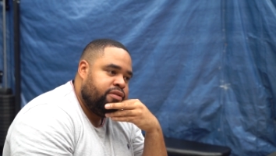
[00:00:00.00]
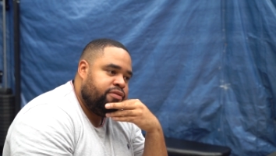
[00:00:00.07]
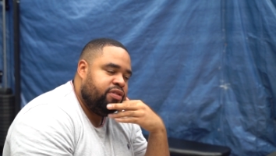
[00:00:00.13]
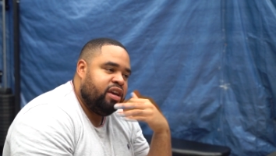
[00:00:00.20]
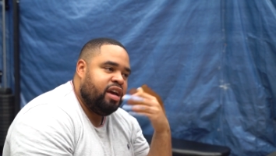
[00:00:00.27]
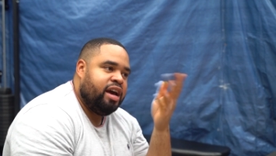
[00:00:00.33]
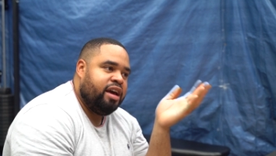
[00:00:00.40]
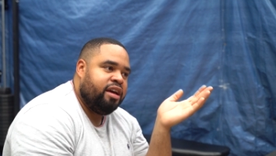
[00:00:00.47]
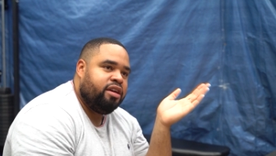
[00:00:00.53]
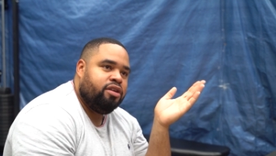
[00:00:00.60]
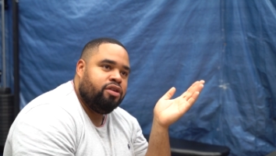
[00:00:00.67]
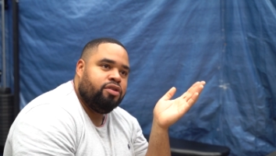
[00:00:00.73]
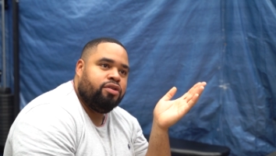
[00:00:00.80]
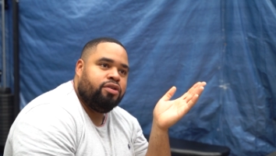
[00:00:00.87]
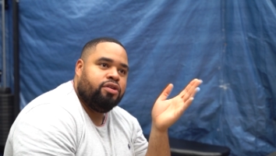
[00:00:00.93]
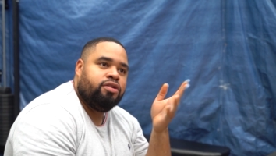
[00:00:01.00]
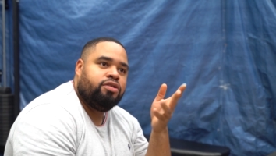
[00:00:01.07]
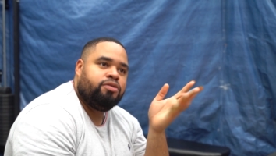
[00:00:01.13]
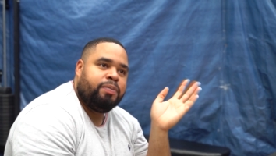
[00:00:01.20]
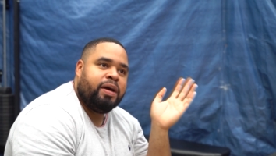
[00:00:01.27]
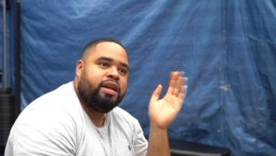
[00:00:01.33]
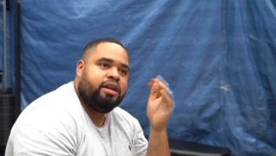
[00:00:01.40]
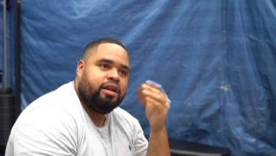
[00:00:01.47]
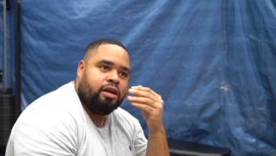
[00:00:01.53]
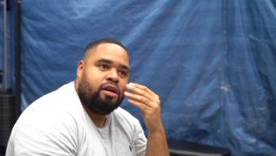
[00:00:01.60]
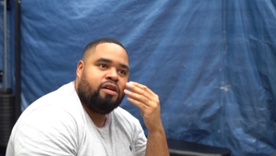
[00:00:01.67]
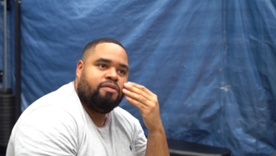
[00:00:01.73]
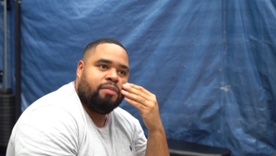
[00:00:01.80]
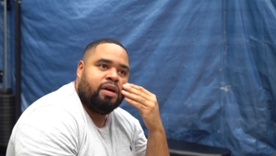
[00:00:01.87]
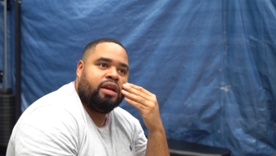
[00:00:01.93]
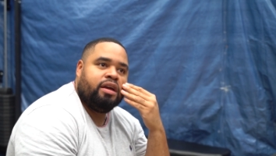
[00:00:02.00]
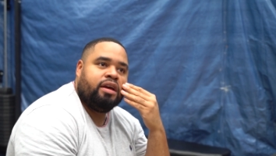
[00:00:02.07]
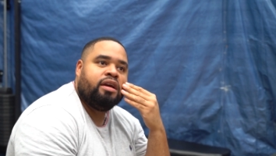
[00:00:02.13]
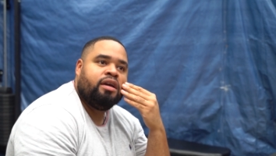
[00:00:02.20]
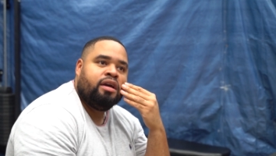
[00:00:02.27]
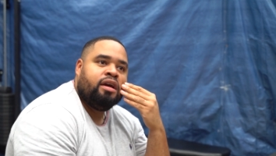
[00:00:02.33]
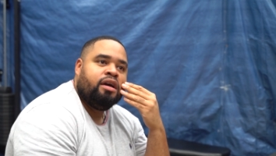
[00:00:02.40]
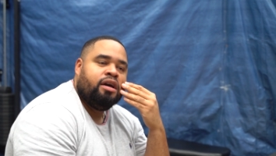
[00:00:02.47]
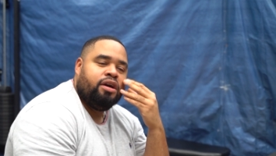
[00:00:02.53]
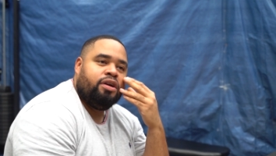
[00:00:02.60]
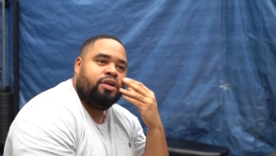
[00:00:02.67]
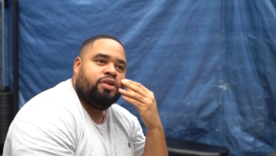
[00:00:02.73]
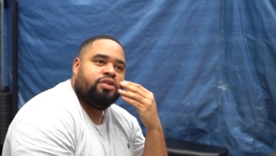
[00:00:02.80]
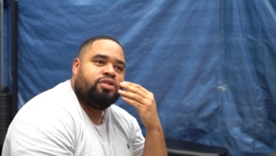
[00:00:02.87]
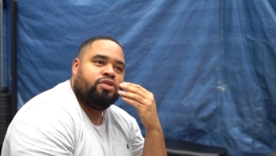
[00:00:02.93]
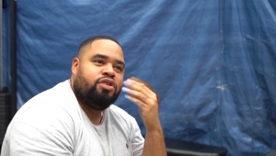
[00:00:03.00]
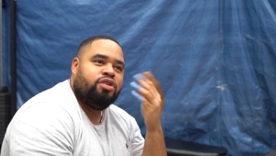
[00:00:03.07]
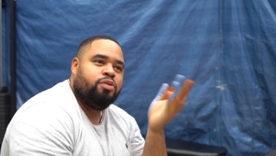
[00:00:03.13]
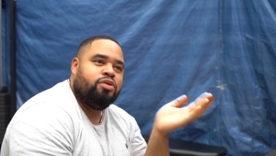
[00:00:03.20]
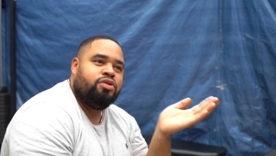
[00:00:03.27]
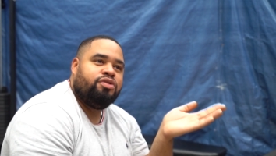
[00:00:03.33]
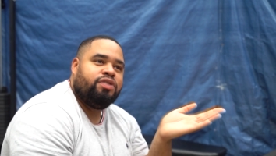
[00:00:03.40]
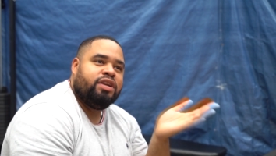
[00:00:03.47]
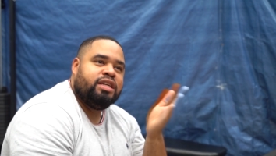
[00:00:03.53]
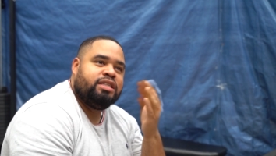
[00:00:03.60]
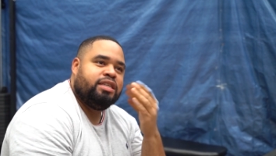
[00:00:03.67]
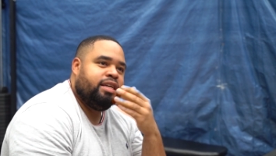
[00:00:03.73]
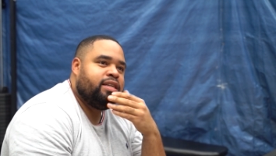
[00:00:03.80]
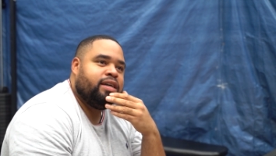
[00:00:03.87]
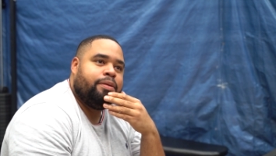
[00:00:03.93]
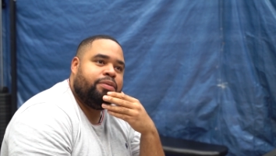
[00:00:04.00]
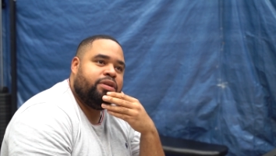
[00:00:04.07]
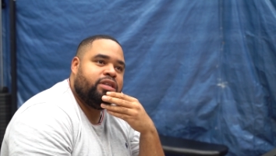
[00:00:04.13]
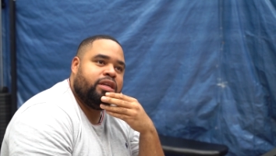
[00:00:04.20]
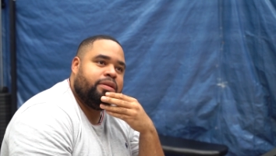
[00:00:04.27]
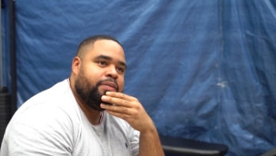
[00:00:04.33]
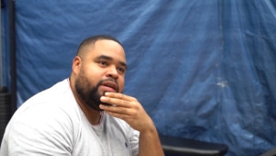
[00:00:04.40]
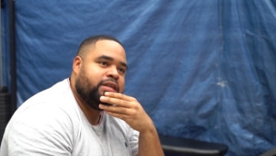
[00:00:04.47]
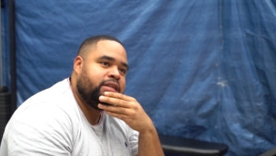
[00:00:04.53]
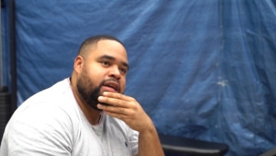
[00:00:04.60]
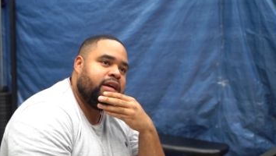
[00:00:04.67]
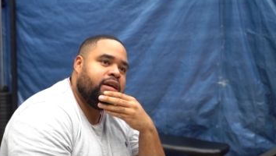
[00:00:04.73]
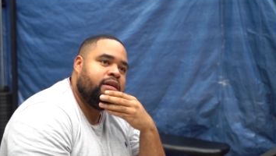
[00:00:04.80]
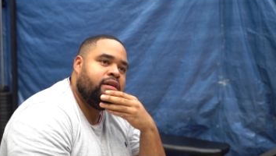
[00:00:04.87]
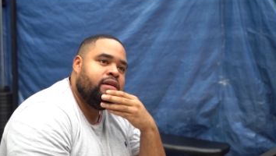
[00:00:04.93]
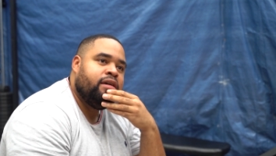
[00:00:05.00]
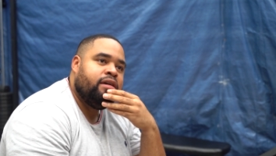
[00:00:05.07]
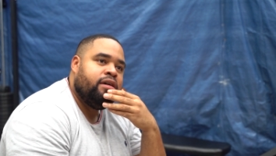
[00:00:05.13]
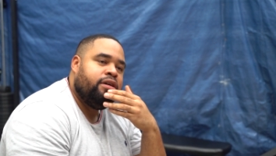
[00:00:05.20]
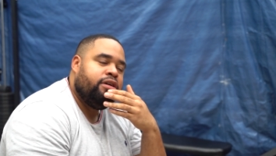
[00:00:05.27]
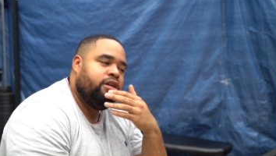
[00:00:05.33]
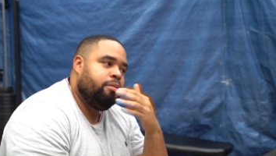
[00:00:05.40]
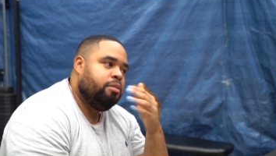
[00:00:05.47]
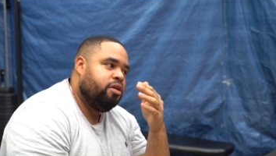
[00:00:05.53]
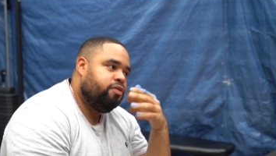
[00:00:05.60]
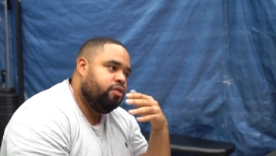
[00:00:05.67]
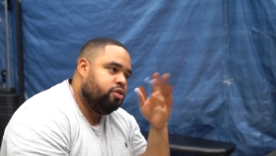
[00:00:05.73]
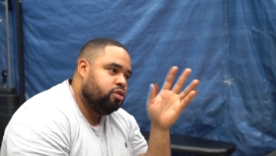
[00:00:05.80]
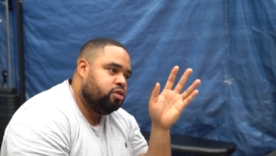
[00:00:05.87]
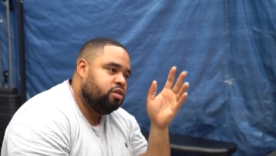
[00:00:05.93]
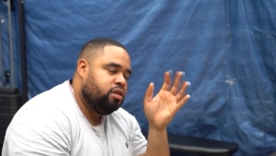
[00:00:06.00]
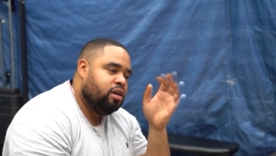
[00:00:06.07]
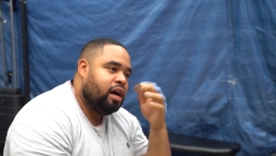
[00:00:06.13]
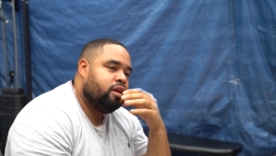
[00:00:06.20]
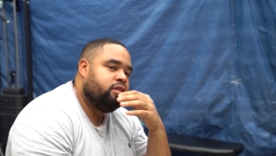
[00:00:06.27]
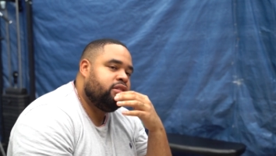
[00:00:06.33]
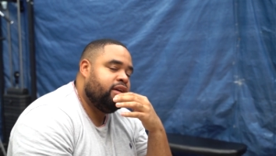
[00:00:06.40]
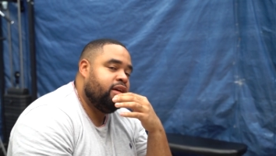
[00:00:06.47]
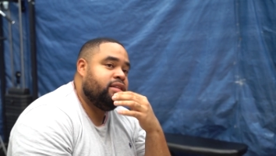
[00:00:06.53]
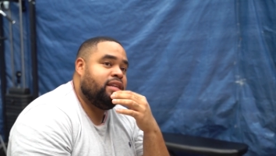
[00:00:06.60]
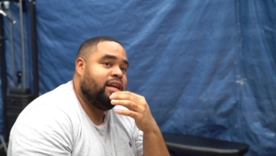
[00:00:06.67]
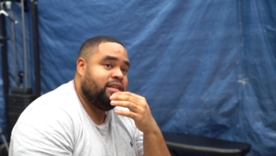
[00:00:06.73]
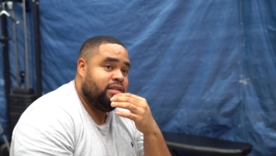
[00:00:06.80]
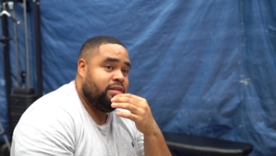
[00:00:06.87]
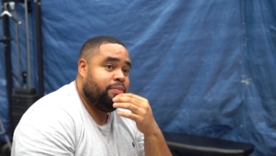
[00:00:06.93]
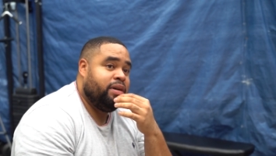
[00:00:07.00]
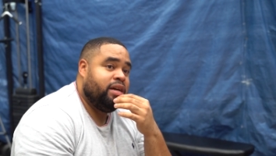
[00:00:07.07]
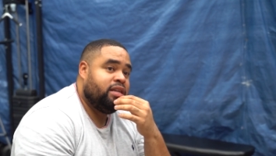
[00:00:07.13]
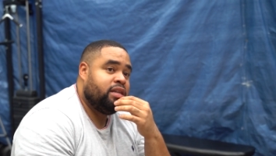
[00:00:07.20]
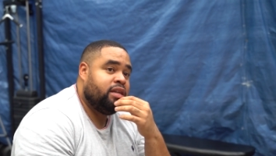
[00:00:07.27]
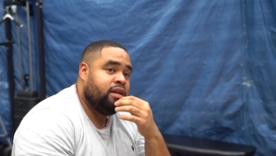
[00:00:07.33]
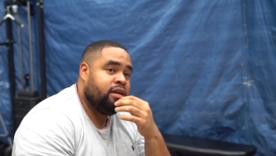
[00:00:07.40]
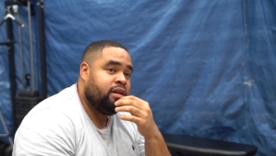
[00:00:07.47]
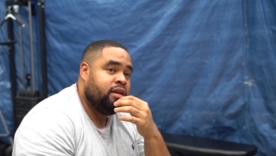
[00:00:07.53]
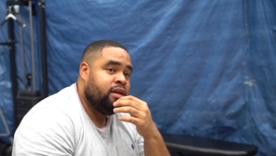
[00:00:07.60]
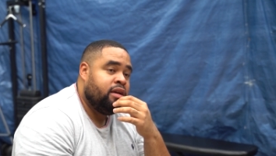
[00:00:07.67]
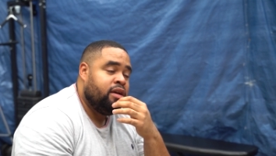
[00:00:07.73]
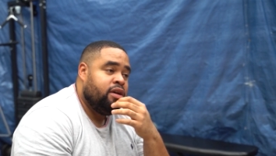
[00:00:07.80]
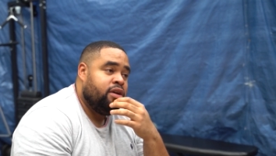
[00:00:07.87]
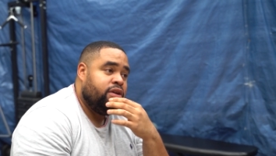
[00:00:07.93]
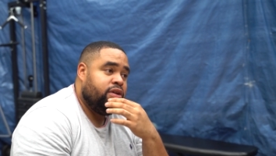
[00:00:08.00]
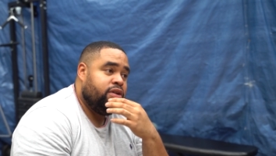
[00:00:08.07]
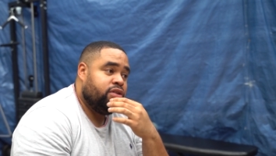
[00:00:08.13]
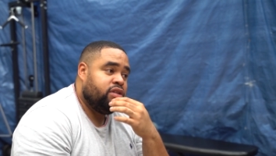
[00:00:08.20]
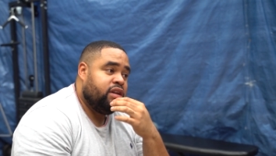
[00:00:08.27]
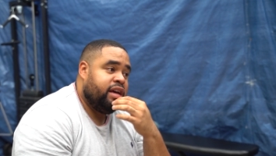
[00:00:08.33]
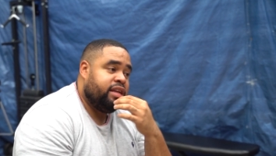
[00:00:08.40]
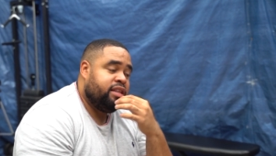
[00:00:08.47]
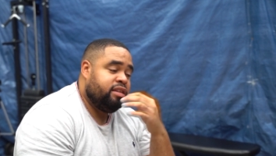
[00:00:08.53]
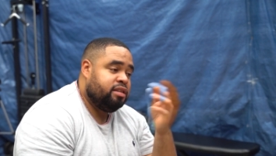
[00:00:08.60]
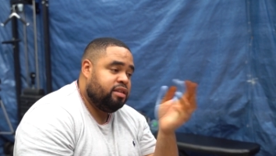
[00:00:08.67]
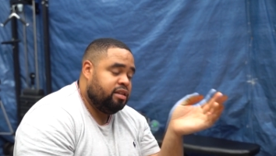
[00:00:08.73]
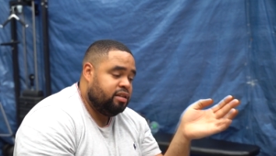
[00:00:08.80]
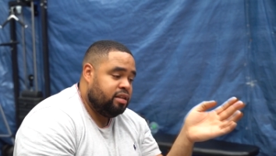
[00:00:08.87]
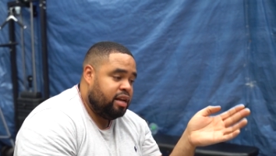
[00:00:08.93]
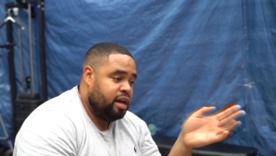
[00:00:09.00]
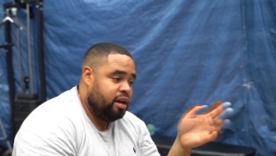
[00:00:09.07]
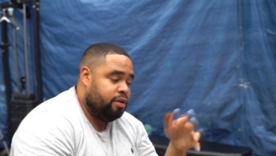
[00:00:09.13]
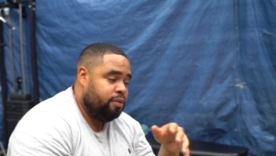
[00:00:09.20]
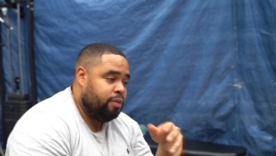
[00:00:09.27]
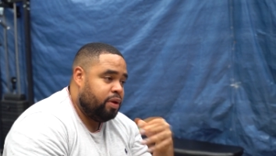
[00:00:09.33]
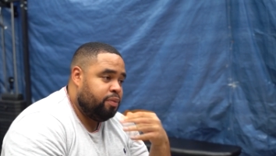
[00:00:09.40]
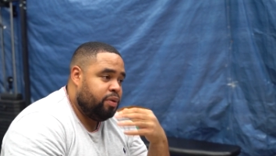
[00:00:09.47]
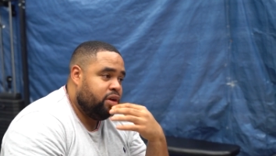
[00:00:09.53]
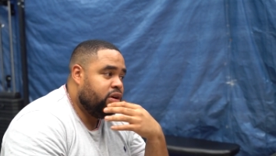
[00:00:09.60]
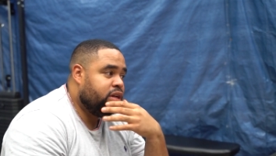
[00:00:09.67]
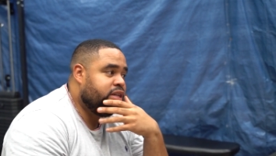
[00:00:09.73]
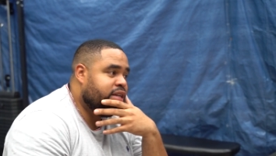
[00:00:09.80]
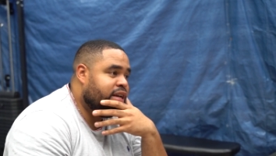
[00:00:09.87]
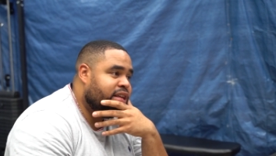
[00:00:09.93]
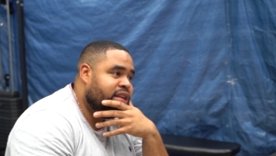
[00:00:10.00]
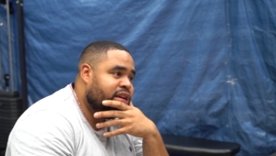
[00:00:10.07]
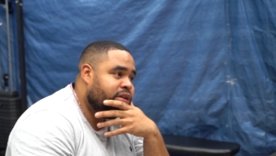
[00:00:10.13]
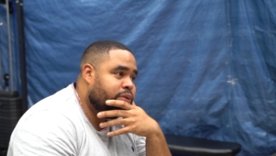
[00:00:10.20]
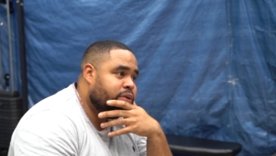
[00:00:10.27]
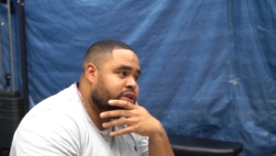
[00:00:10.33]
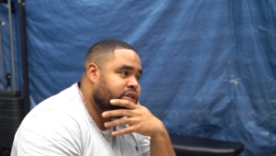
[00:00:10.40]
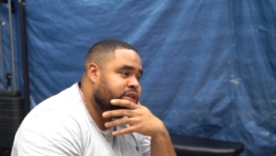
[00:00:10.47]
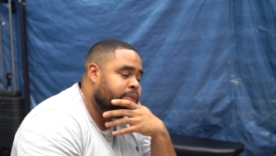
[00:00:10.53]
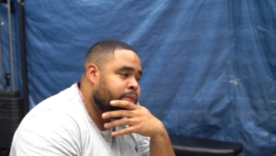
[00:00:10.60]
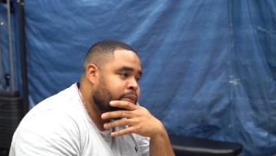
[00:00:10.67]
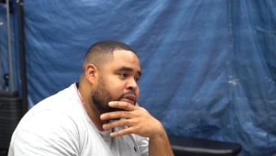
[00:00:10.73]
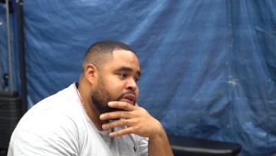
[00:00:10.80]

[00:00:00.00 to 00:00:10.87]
V I, you know, you're spending a lot you're of money, a lot of money you know, yeah. so you wouldn't really see it appreciate per yeah, se, yeah. you know, but if you go to the outskirts, that's the best, yeah. you know, so like this, this land, when we got it, I think it was,